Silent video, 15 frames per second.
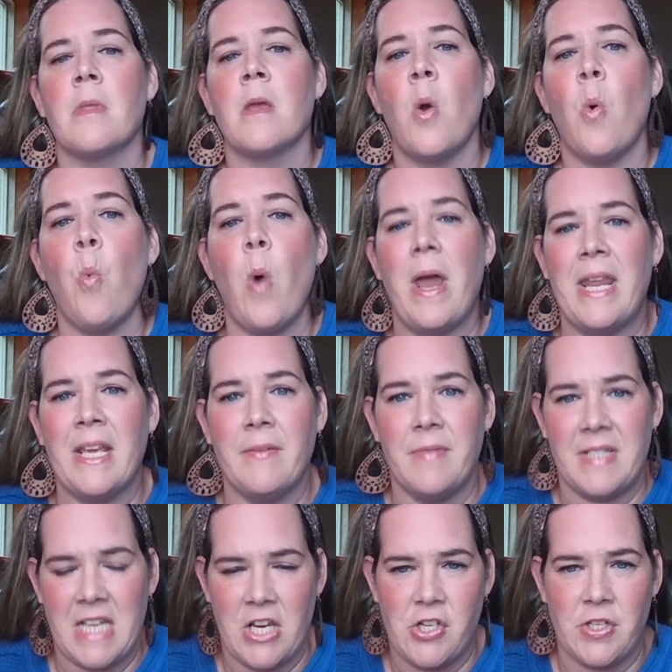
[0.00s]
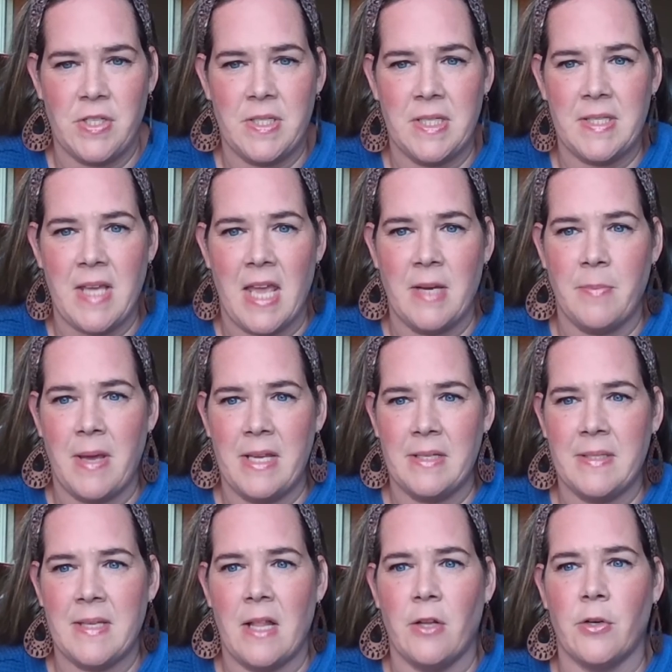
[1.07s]
Wedding invitations designed by a
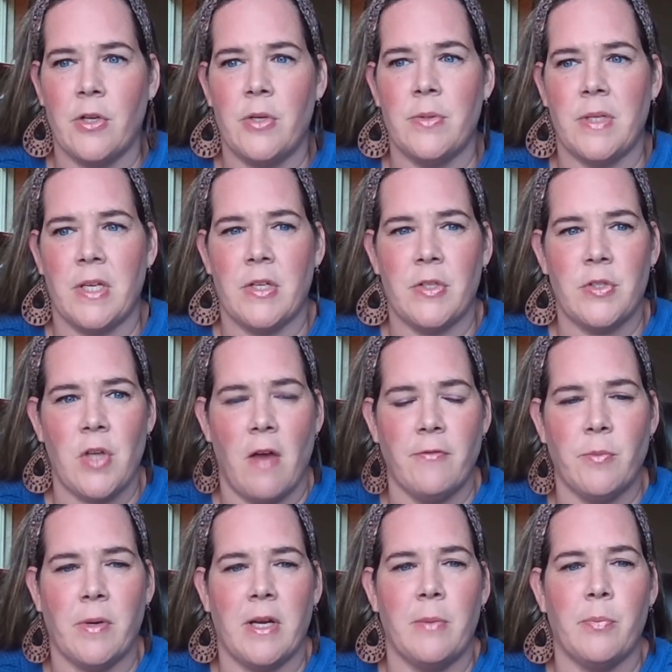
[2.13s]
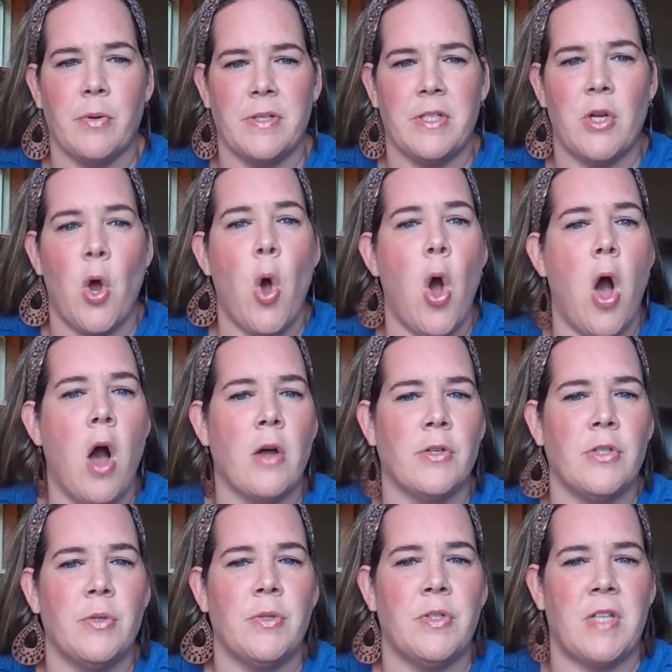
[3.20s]
seller using software and printed
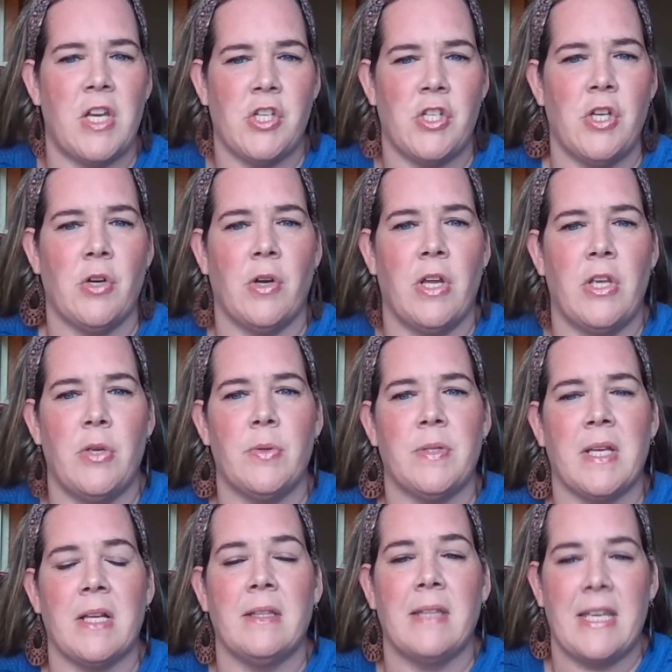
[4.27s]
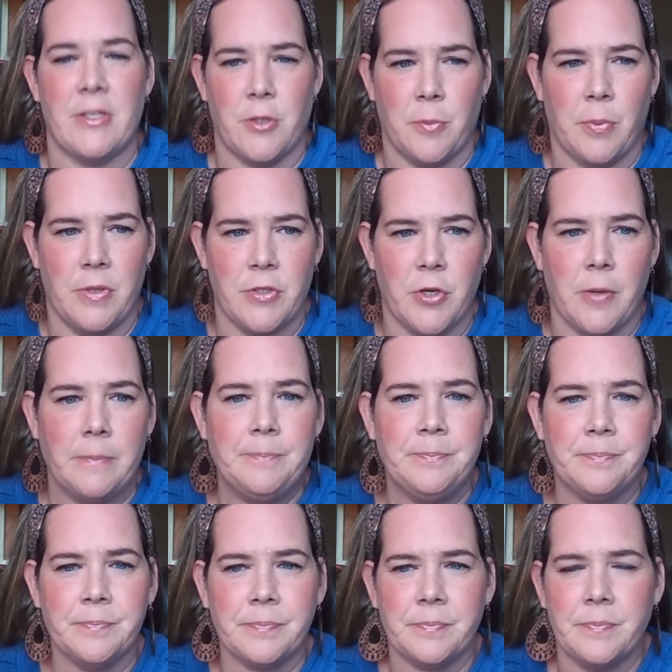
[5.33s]
onto stationery using a laser printer.
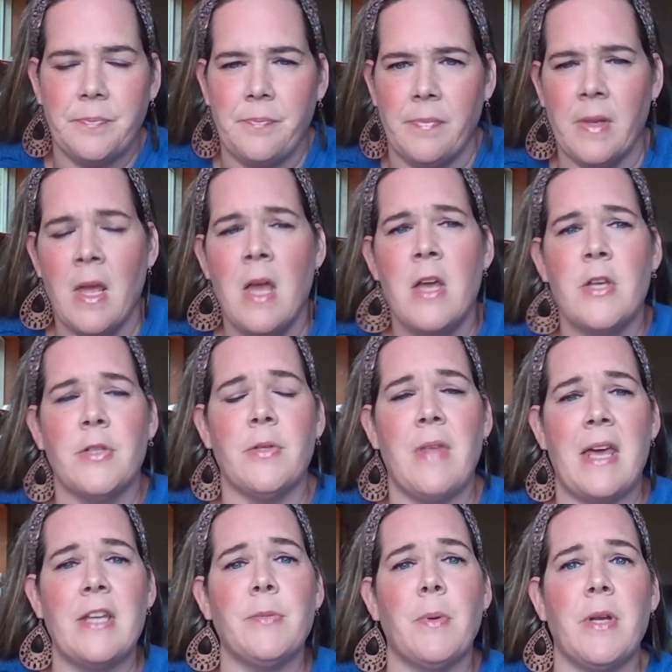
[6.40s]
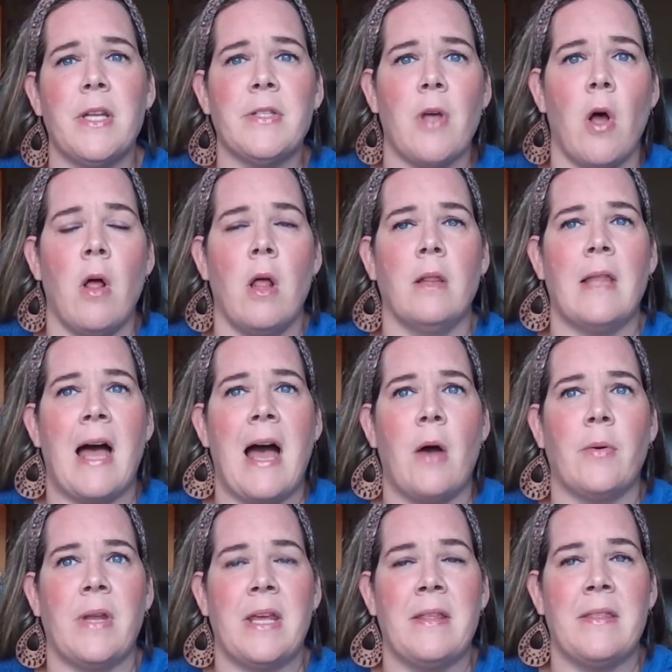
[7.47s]
So that is what is all allowed
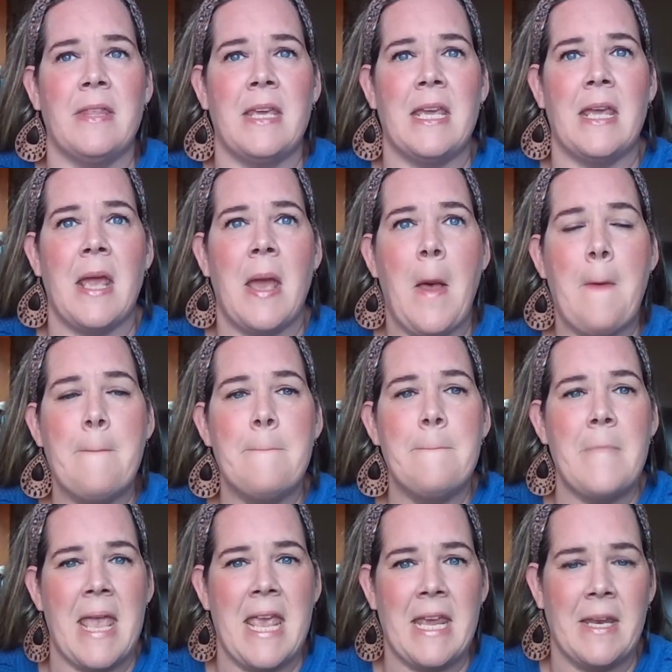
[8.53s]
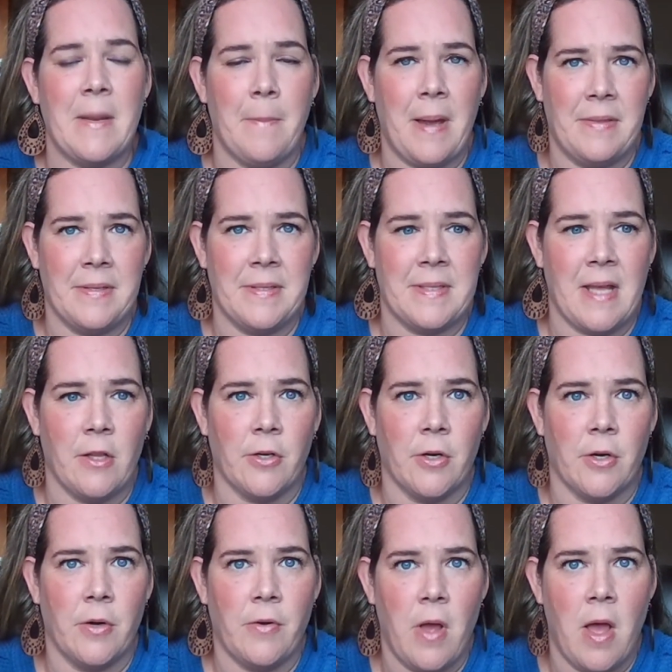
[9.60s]
in the made by the seller